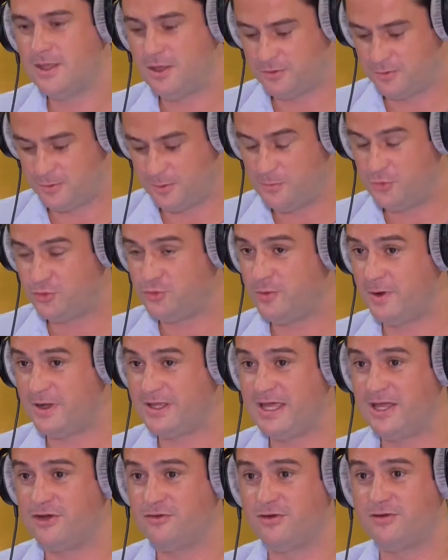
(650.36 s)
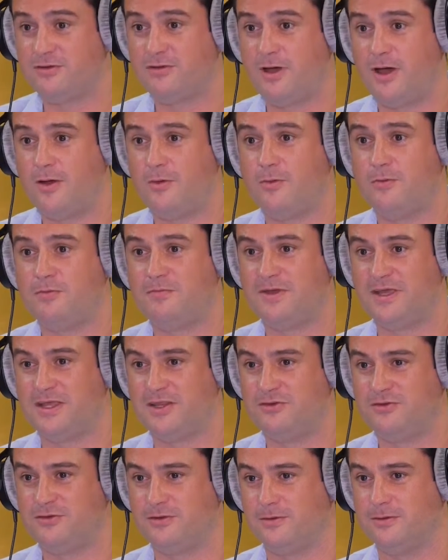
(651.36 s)
Okay, well, I'm not sure I can get a dress that I will fit
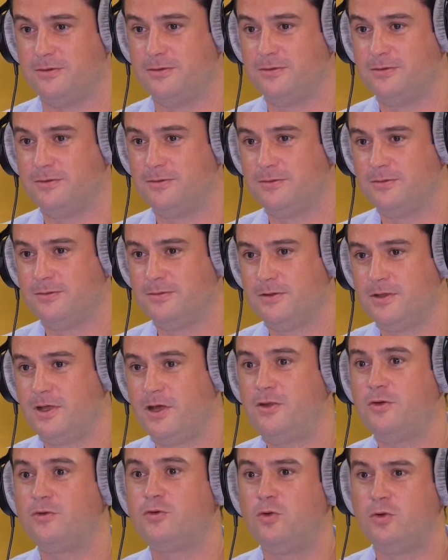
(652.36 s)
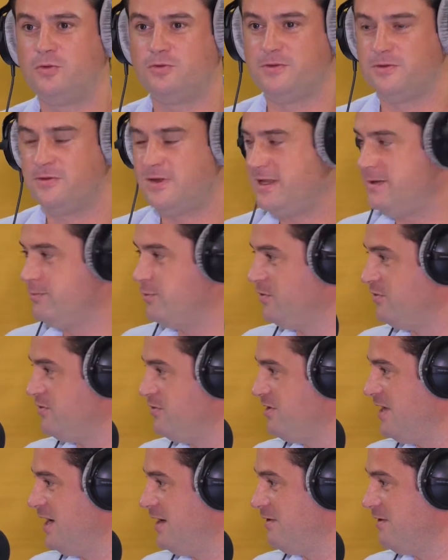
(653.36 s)
into. And of course, there's ladyboys
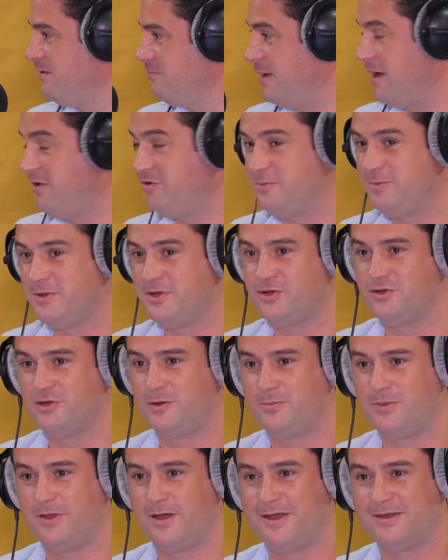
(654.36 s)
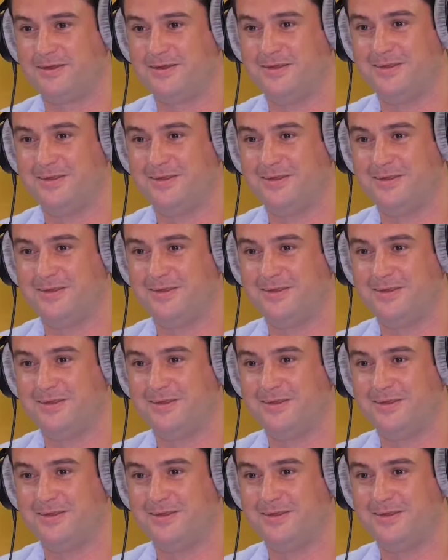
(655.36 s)
in town. There's bound to be a shop that I